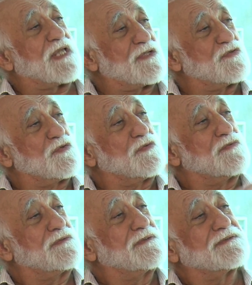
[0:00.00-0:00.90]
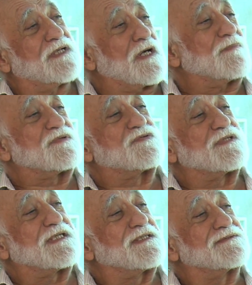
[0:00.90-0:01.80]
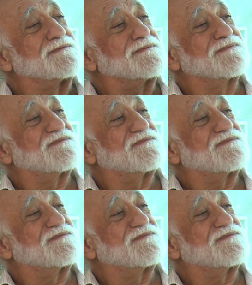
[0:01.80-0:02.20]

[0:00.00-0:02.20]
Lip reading: they do carpentry and